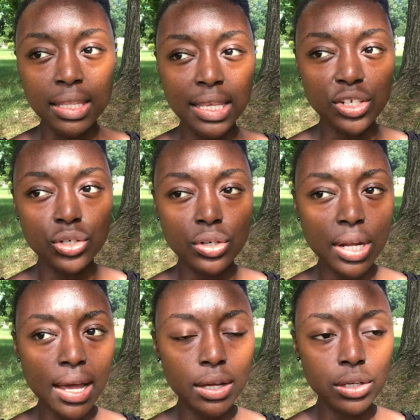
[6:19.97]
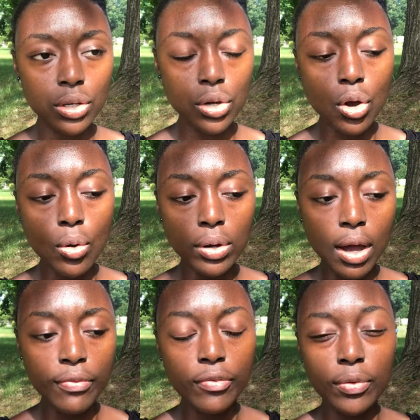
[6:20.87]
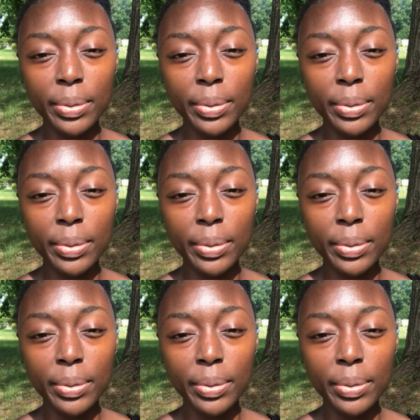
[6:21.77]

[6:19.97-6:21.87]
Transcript: that you're not going off of a